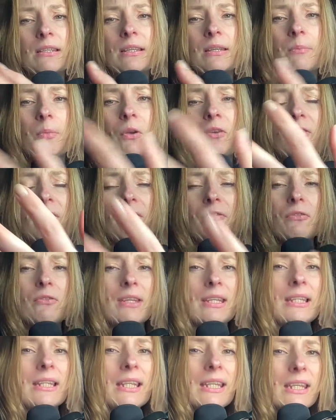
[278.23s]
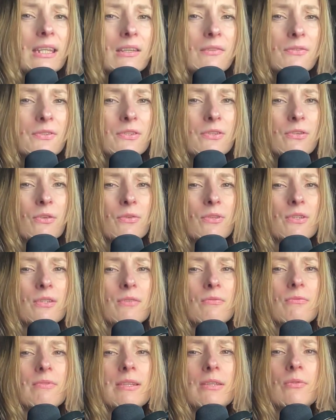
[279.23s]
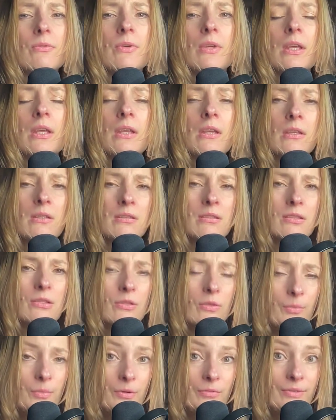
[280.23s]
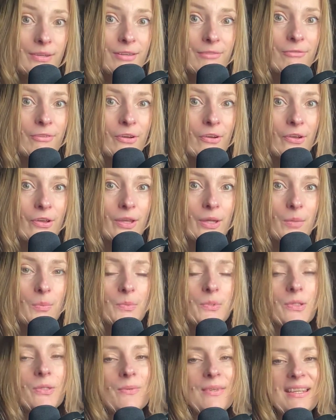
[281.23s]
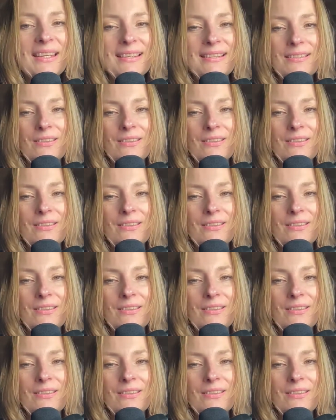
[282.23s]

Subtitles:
They both have green leaves. So there's a real summery vibe to it.